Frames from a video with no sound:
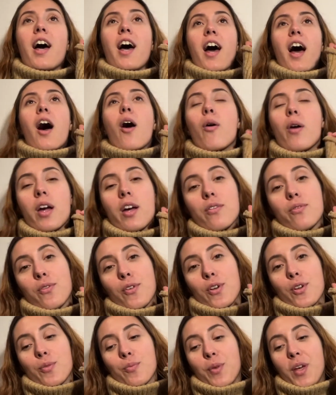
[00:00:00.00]

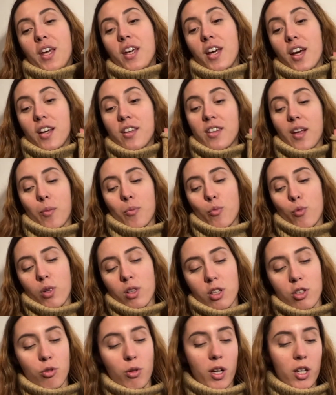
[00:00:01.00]
However, because I'm
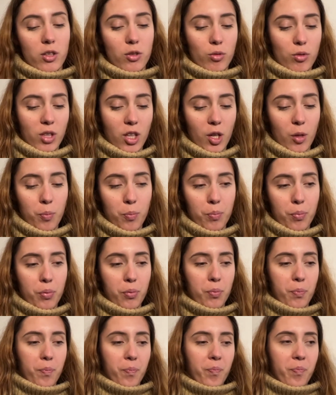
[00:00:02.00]
really trying to keep
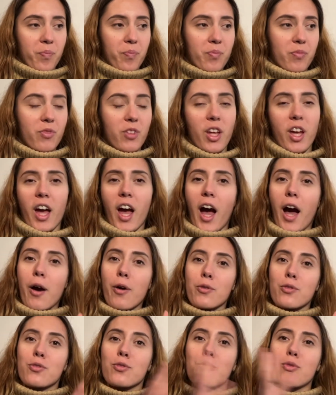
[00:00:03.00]
the
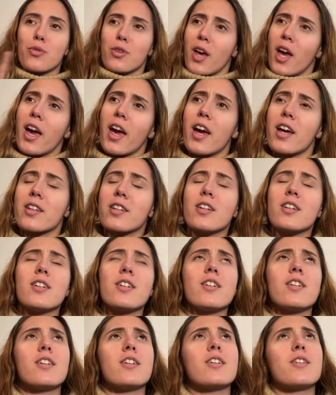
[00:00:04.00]
house
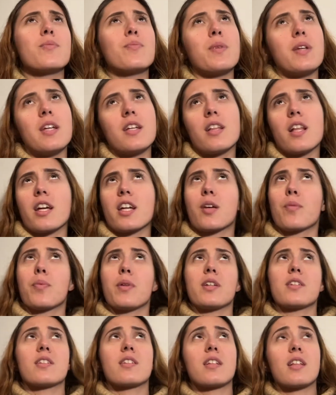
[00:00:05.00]
together, being like a
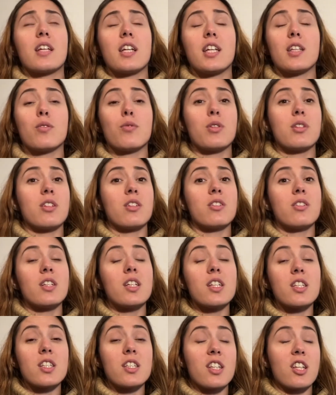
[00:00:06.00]
place clean, doing the
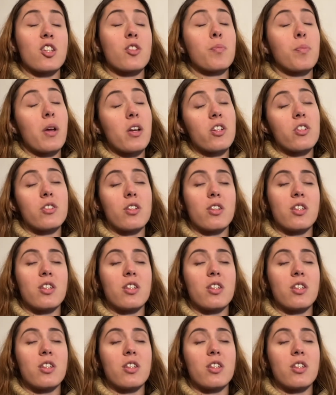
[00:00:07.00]
dishes, especially the